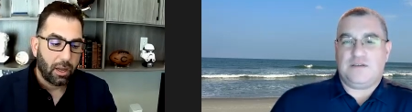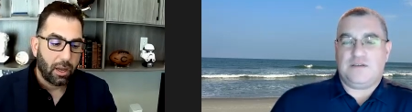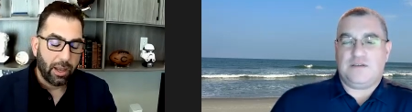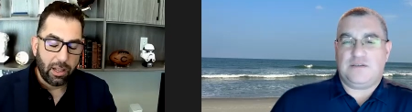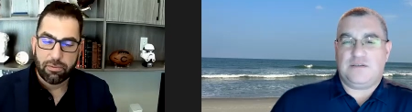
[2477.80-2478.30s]

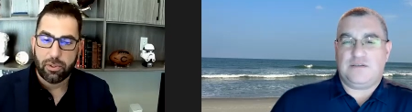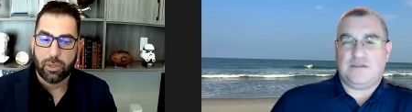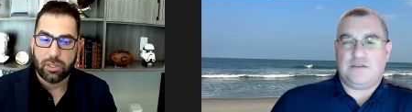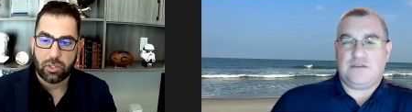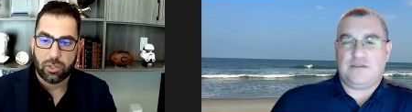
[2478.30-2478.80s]

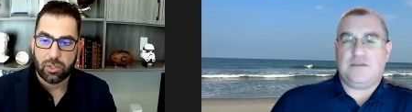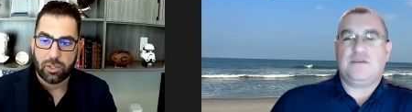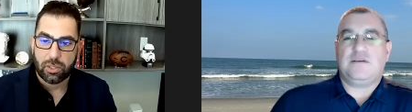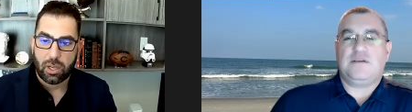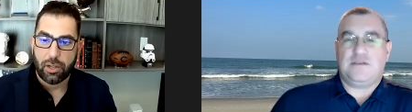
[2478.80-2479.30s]

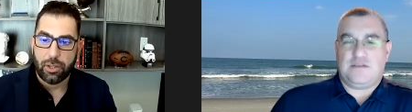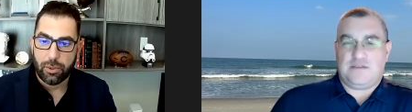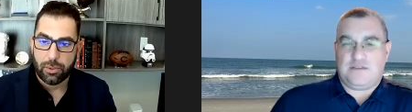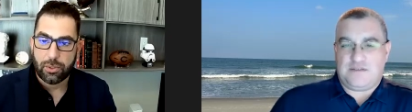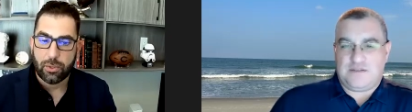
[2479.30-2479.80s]
Speaker 1: influencers on
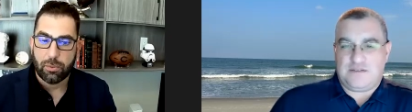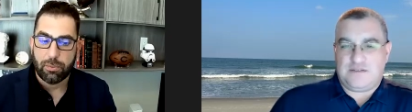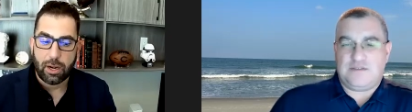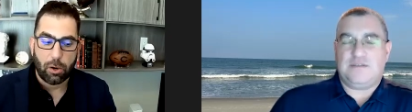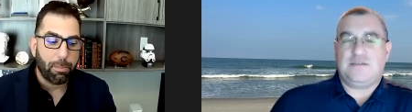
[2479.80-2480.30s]

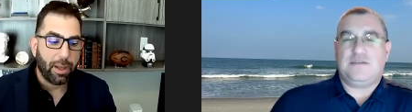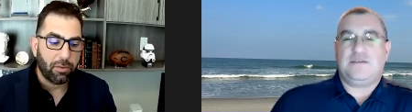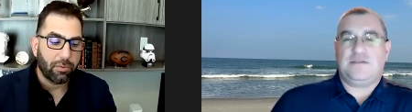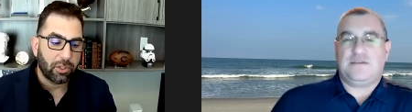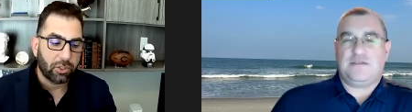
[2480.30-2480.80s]
YouTube that are
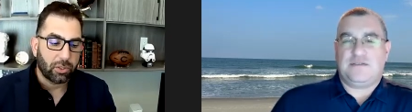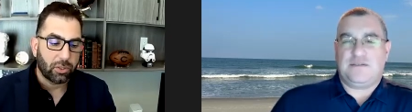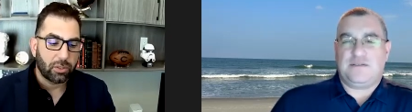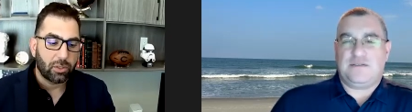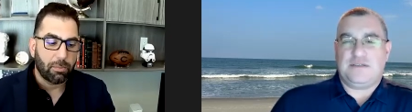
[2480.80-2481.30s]

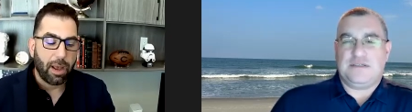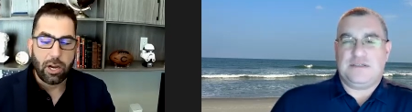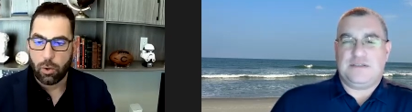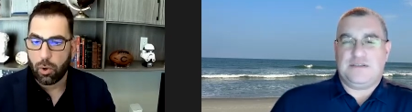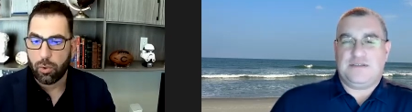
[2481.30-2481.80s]
beneficial to my
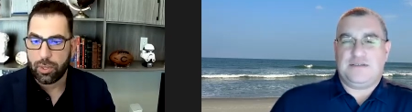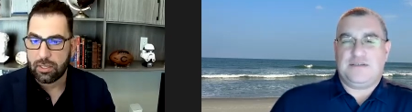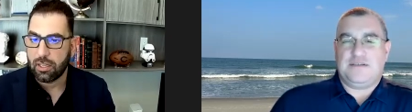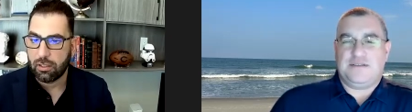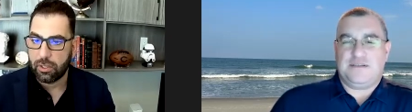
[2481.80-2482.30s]
growth
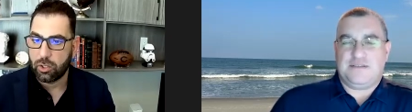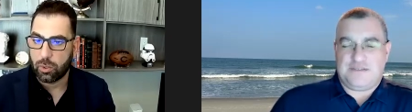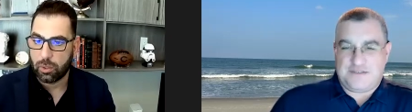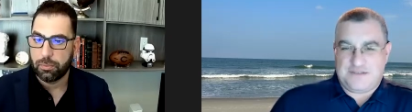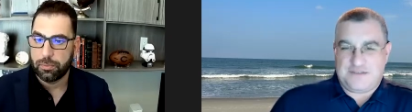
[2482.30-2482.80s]
as an
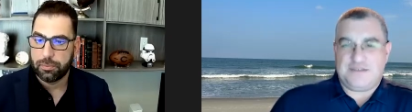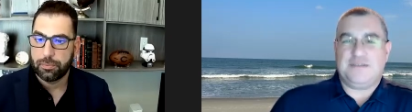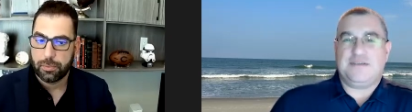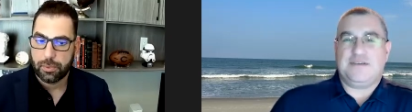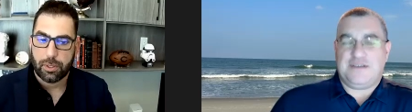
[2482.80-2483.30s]
individual.
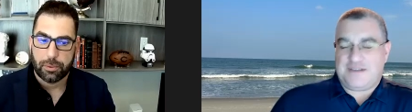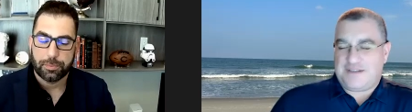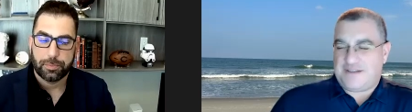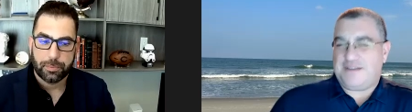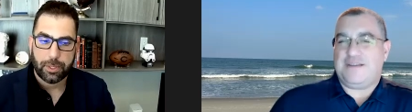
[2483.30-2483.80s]

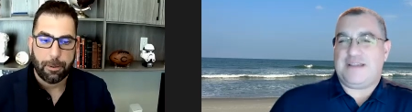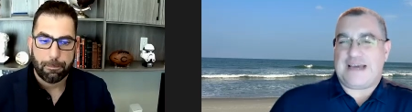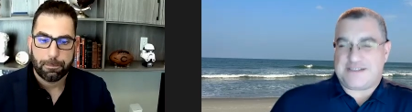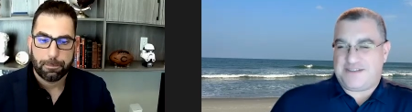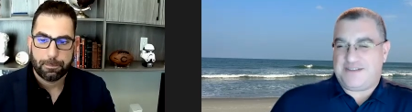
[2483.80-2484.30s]
So
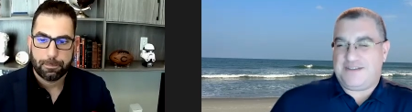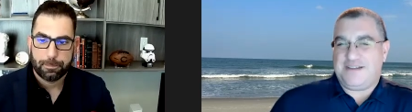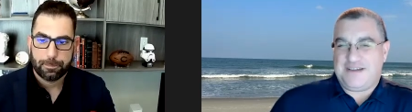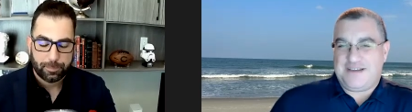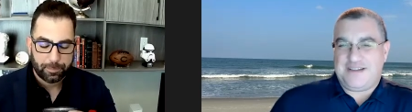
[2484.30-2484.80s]
Speaker 2: yeah.
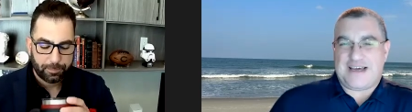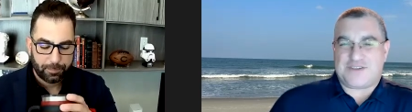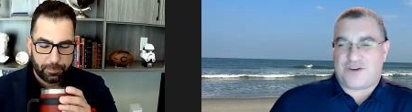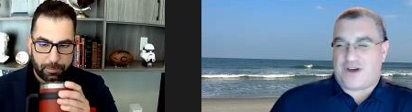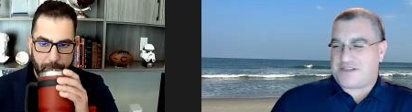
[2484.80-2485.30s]

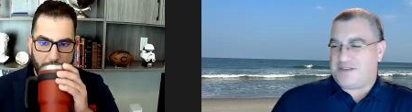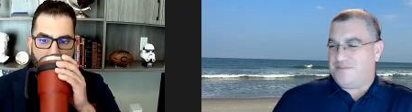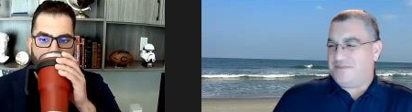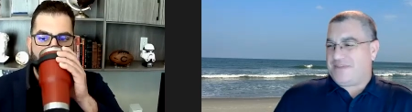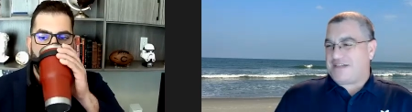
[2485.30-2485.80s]
That's
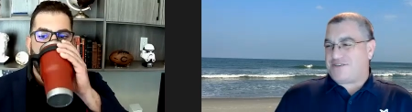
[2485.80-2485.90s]
awesome.